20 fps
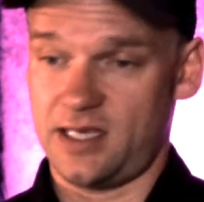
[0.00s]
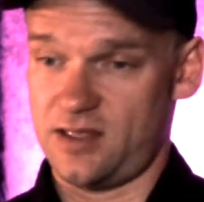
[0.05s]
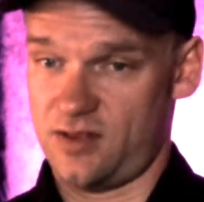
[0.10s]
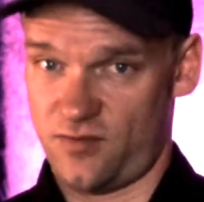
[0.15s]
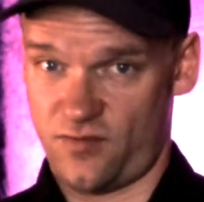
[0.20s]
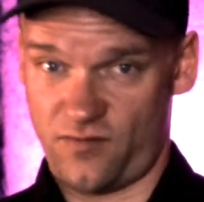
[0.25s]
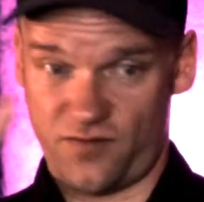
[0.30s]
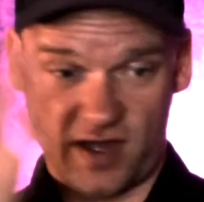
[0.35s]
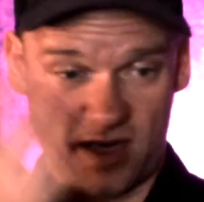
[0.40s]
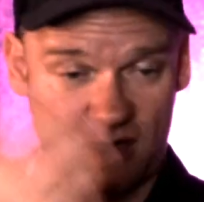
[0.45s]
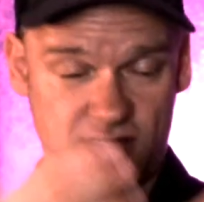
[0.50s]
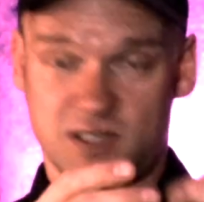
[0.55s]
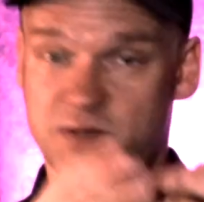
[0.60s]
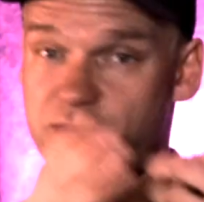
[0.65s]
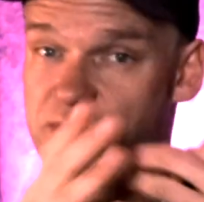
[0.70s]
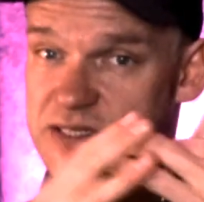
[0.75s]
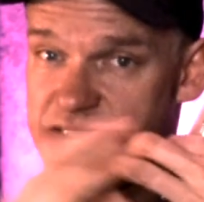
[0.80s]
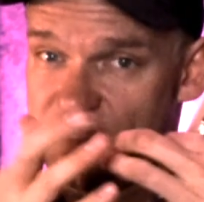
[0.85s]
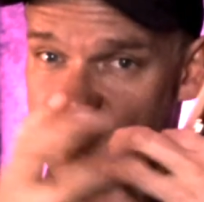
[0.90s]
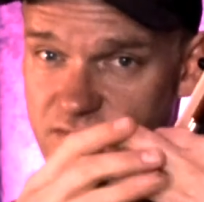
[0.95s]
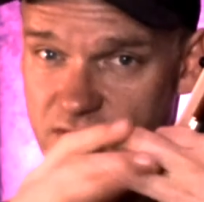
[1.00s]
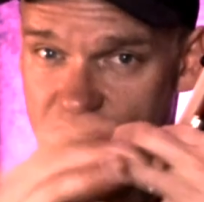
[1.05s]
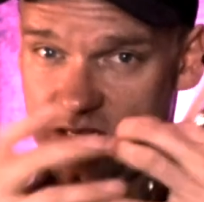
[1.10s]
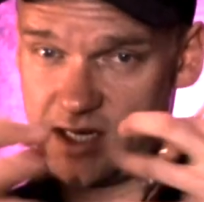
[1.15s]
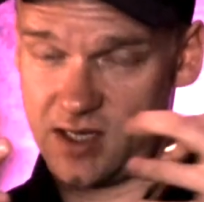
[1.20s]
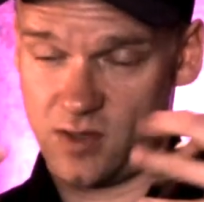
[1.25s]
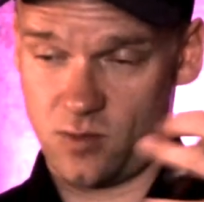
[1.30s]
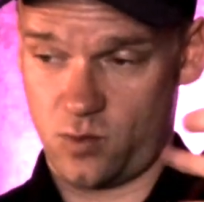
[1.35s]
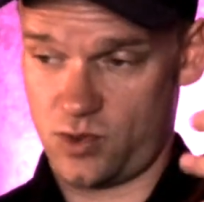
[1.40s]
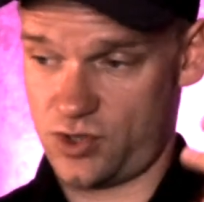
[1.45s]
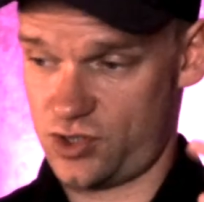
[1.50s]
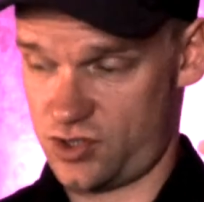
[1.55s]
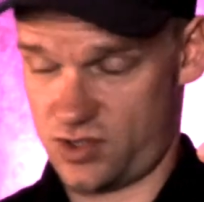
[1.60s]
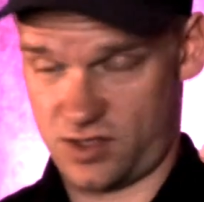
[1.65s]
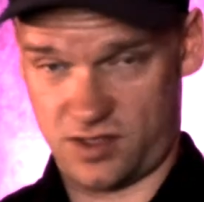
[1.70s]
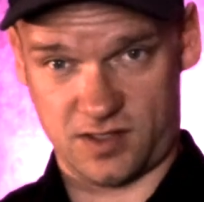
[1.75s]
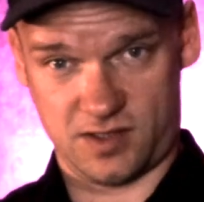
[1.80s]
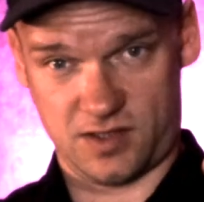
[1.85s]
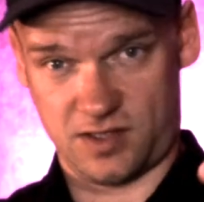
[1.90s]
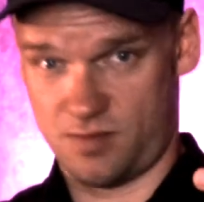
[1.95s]
the finger specifically, which
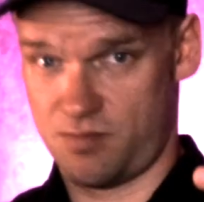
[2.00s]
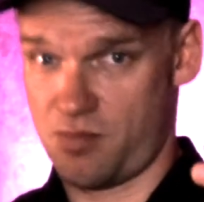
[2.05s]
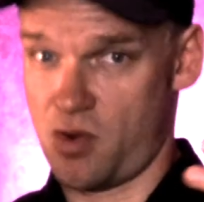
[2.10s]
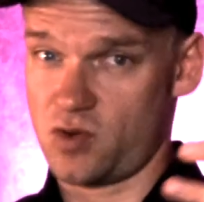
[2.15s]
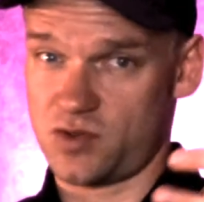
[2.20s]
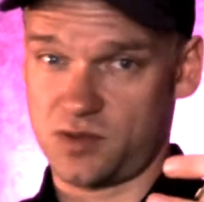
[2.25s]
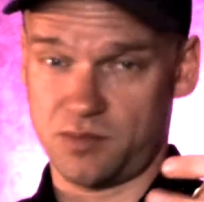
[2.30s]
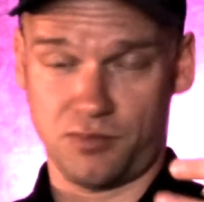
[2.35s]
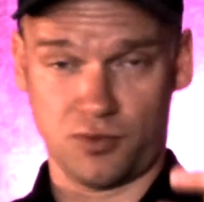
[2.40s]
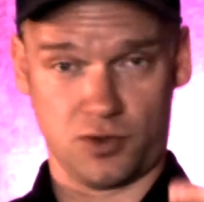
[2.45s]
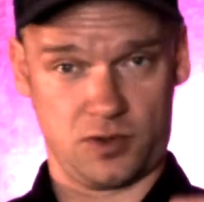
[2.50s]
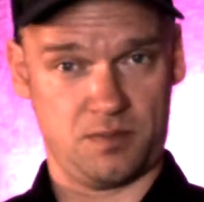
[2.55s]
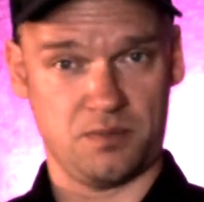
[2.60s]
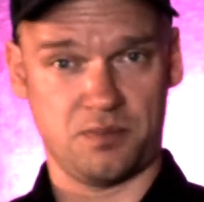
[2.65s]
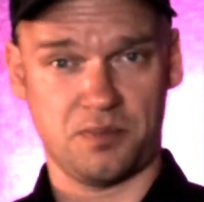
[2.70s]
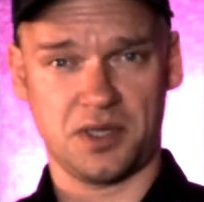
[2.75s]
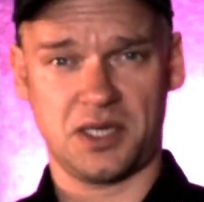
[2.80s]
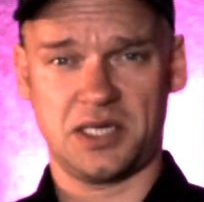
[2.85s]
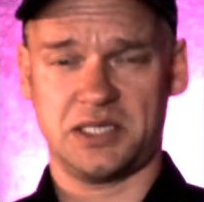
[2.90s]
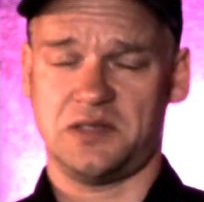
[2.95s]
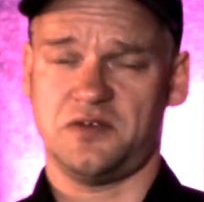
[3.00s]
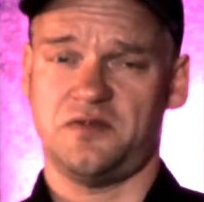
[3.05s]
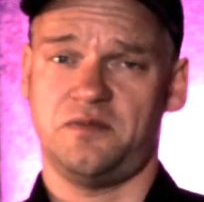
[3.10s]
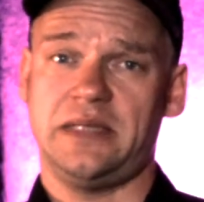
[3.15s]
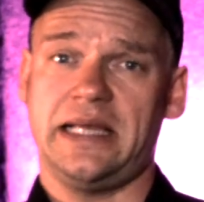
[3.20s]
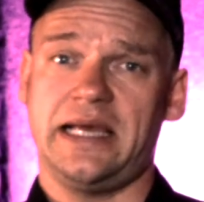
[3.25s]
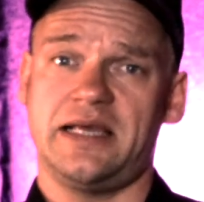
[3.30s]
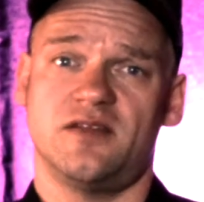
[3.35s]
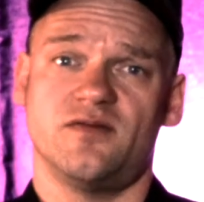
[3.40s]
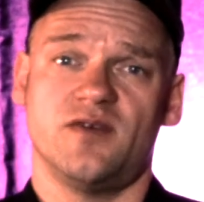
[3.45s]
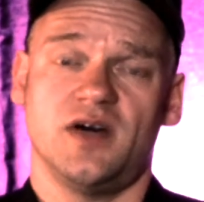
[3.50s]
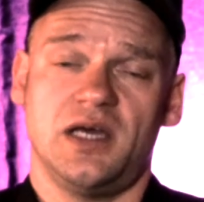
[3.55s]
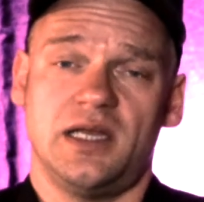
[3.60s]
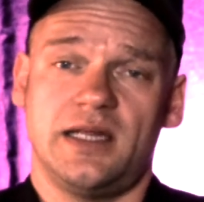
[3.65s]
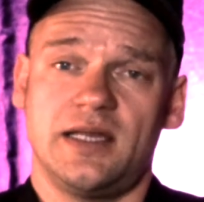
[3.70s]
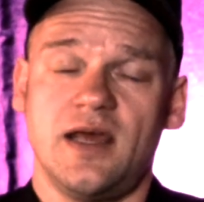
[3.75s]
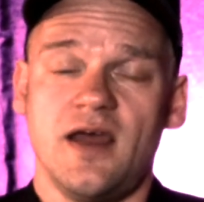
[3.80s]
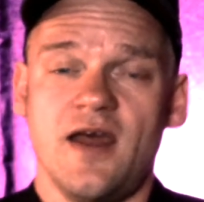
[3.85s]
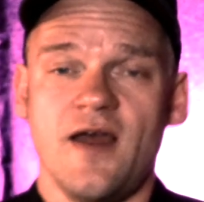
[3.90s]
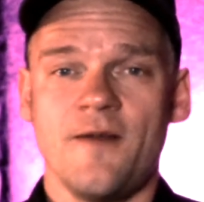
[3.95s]
is the most important part of playing the
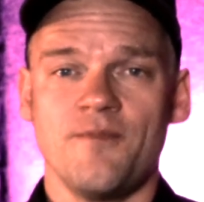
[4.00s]
violin,